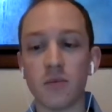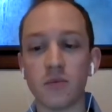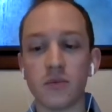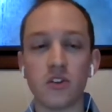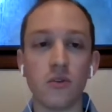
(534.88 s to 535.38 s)

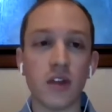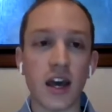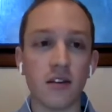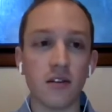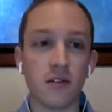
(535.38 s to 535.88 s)
to
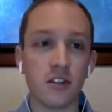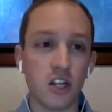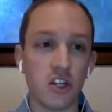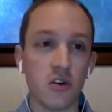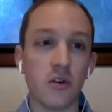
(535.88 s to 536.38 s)
that
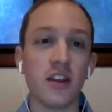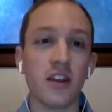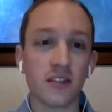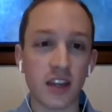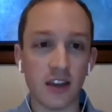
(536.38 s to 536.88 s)
tissue. In
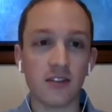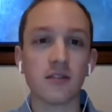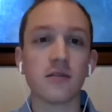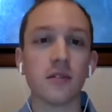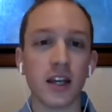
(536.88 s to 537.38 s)
this
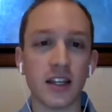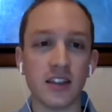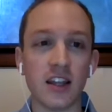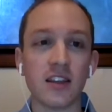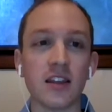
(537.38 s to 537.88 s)
case, like I
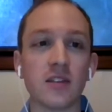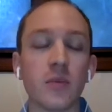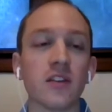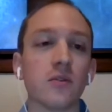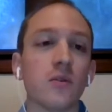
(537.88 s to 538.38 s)
said, it's
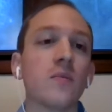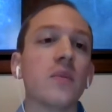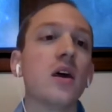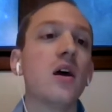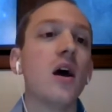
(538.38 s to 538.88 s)
muscle.
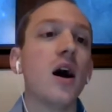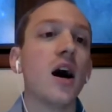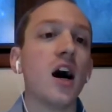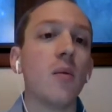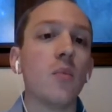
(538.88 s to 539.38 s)

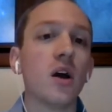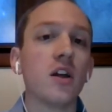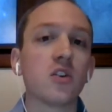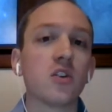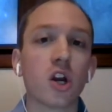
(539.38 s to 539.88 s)
And
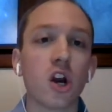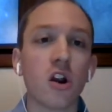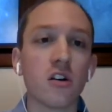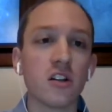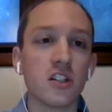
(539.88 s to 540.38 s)
so our
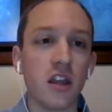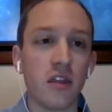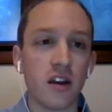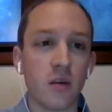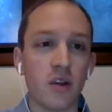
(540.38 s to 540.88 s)
current gene
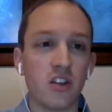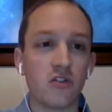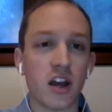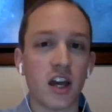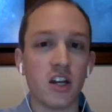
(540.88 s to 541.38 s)
therapy
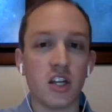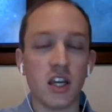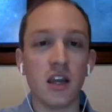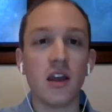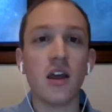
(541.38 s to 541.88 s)

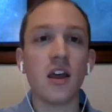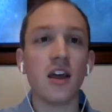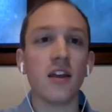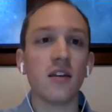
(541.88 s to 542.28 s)
strategy is